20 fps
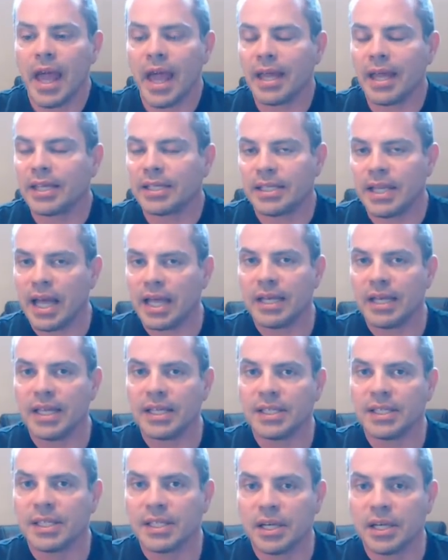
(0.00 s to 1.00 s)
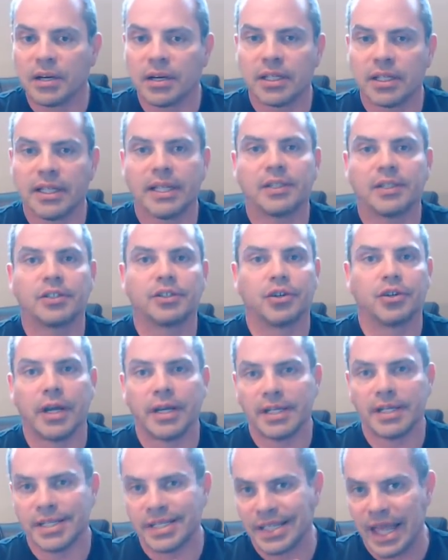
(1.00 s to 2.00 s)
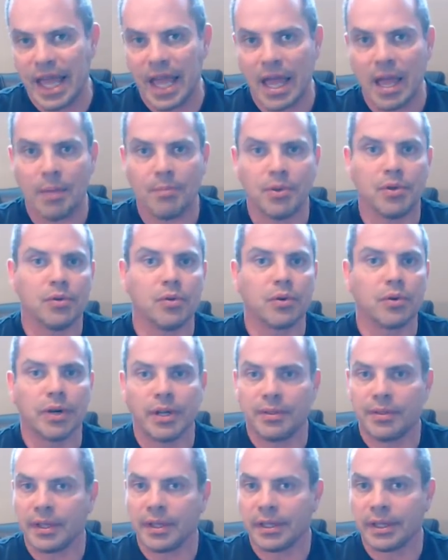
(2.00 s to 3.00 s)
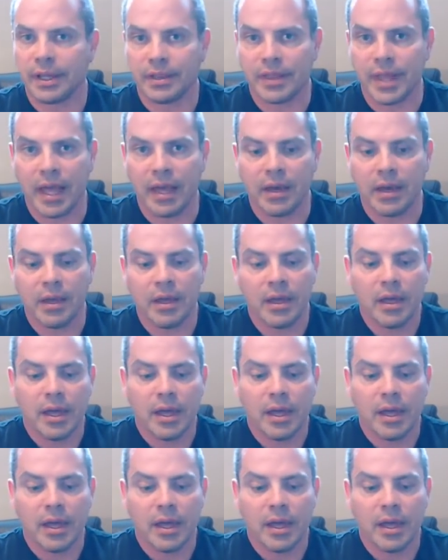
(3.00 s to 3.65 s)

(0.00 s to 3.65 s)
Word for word: And it's not necessarily that they're trying to scam you or anything like that.